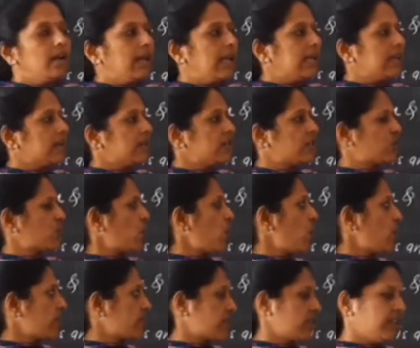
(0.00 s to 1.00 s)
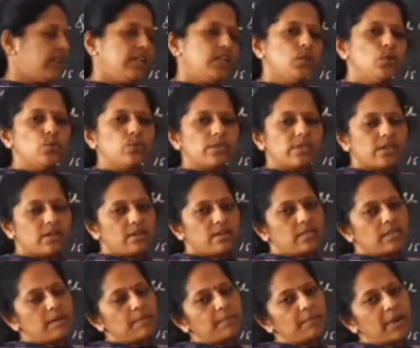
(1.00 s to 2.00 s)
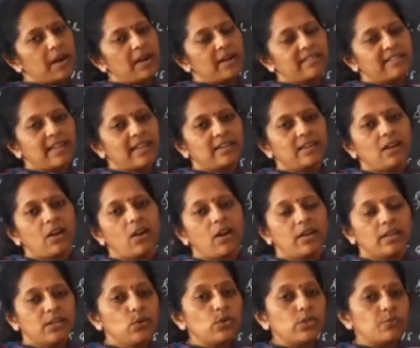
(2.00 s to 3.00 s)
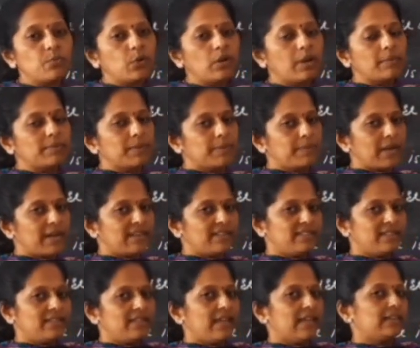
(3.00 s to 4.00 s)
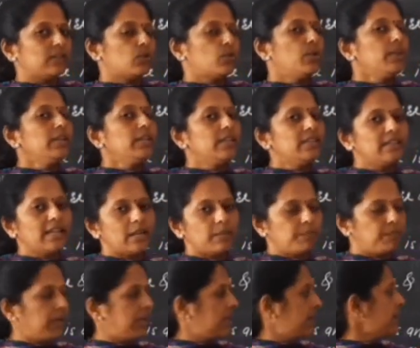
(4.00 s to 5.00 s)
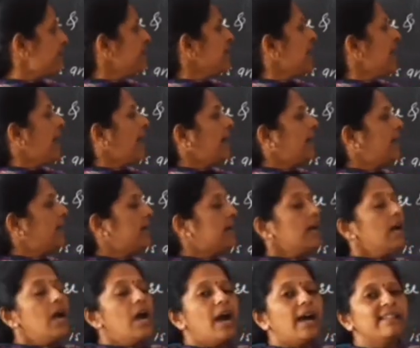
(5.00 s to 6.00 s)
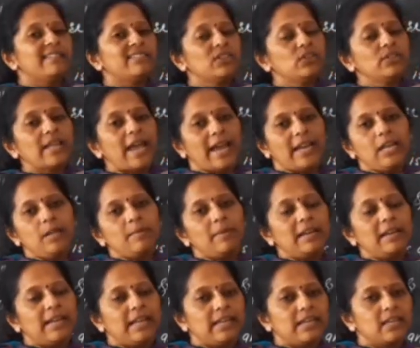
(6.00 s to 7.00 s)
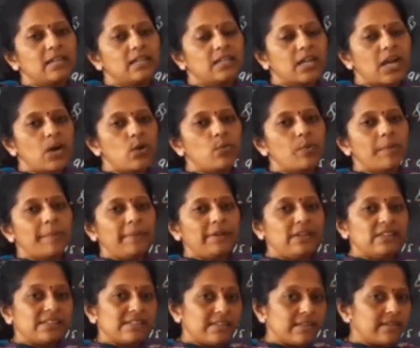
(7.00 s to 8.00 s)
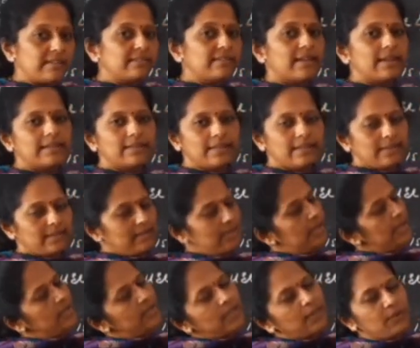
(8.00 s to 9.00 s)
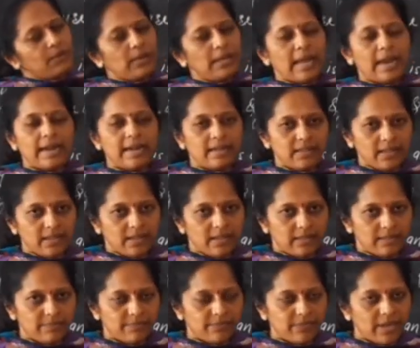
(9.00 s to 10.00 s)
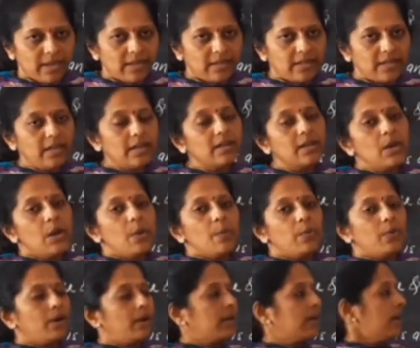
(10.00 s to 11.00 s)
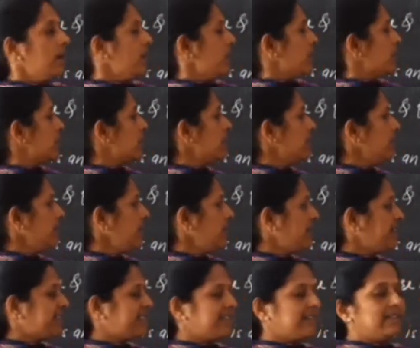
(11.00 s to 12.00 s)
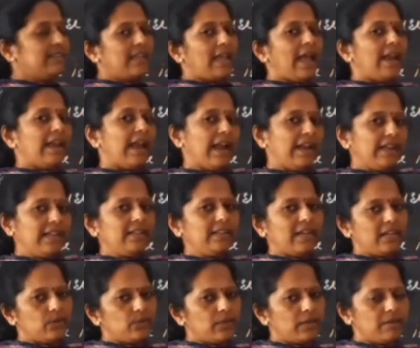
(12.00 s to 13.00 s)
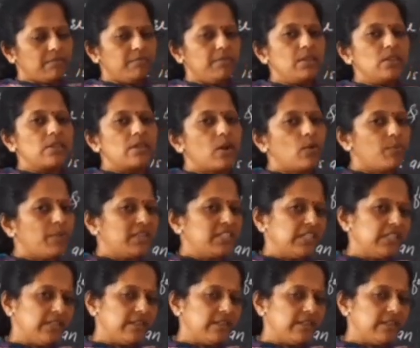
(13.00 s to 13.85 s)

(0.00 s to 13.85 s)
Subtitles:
like stalks, leaves, some parts are not useful of the plants, so they are throwing in that pit. And also the animal like cow, buffalo's dungs are there, they will add there. And for some years they are adding that one, means how much